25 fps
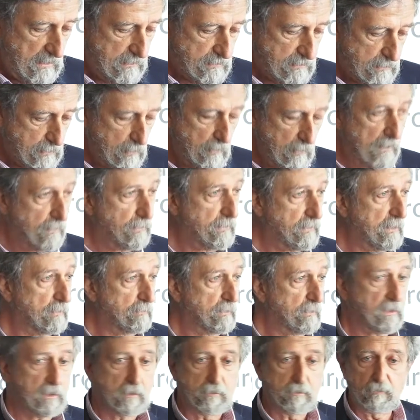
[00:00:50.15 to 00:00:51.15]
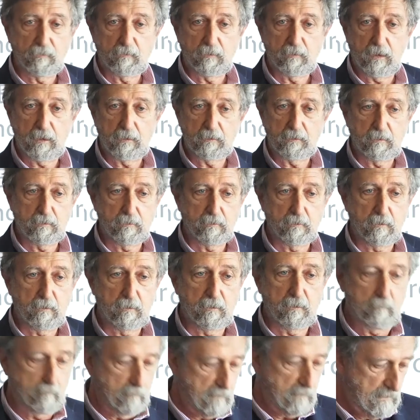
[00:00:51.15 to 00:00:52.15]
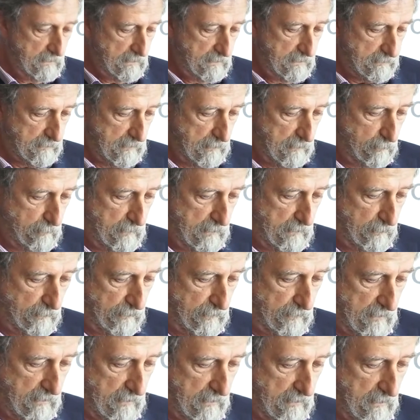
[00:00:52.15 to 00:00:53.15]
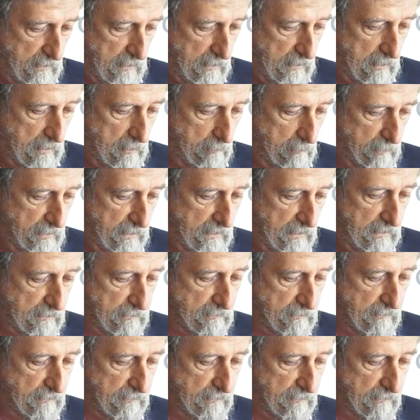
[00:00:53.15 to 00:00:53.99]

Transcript: so I think we can start immediately with Brigit